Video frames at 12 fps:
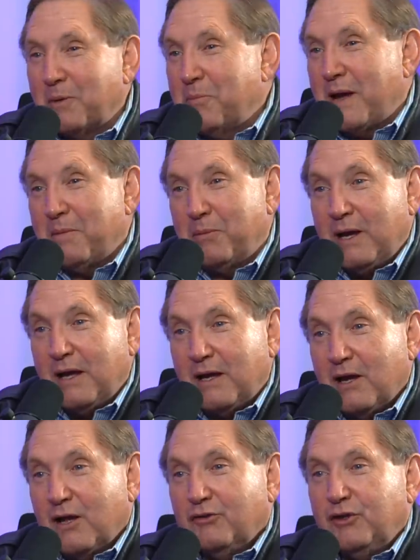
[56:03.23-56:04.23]
it may
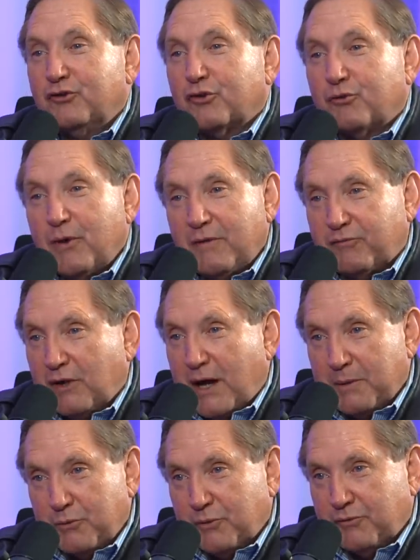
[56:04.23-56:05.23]
be. These are great
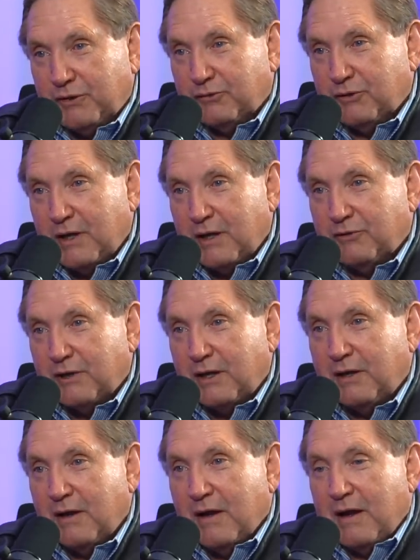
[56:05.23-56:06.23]
flying movies. Oh, yeah.
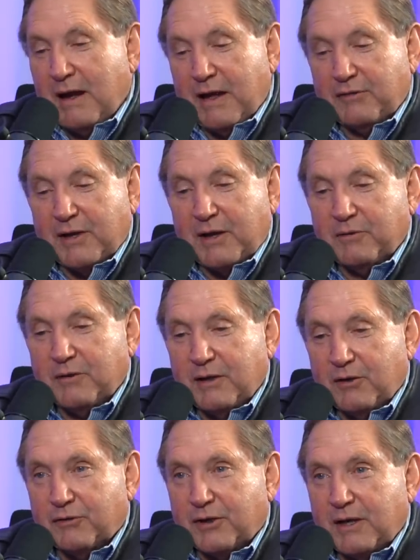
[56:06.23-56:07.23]
And
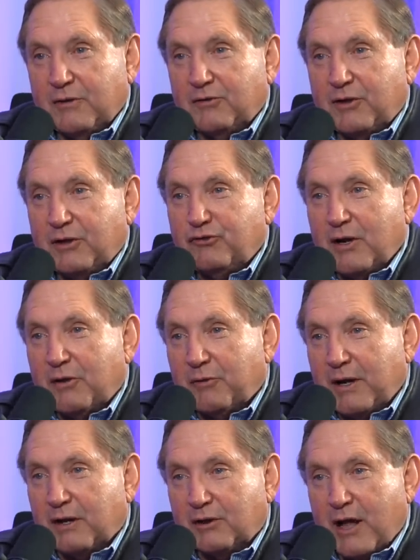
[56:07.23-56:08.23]
they
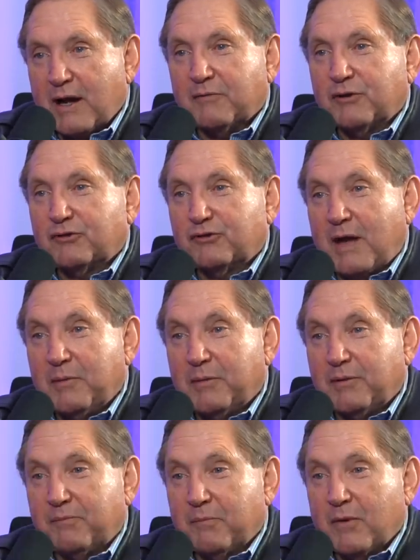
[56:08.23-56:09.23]
generate a lot of
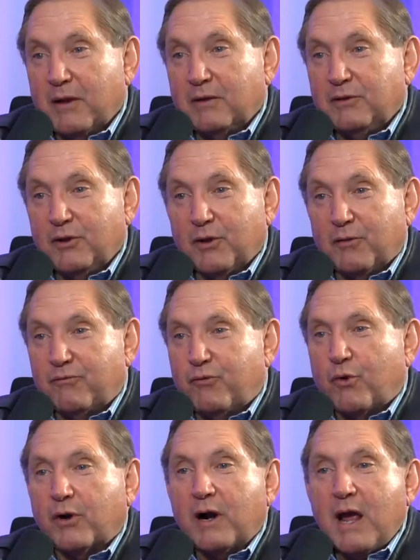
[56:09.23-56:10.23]
excitement,
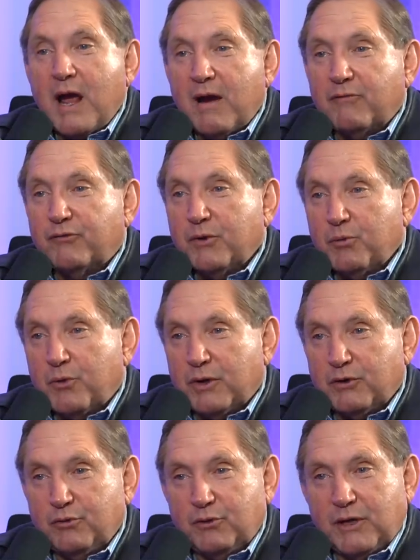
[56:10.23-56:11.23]
for
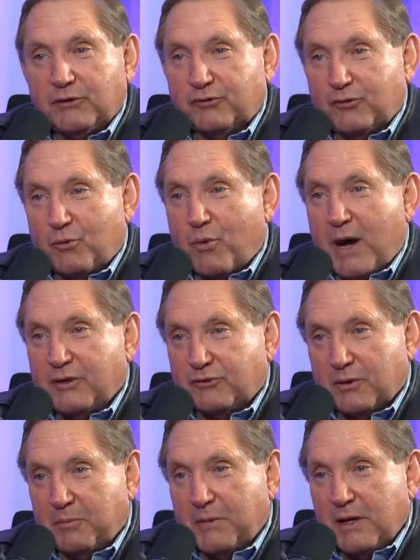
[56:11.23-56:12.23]
everyone who gets to
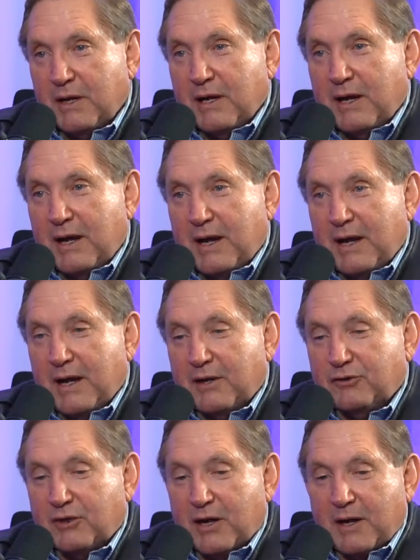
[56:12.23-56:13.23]
watch them. Sure.
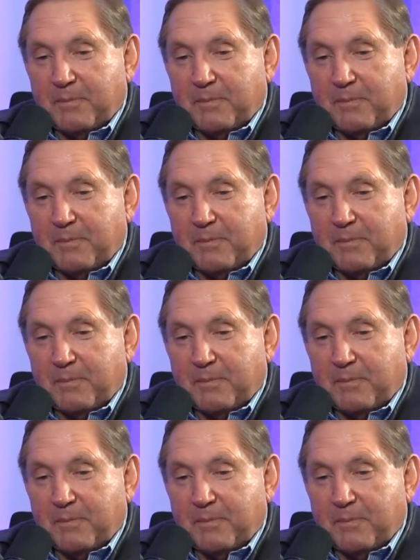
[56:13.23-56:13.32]
And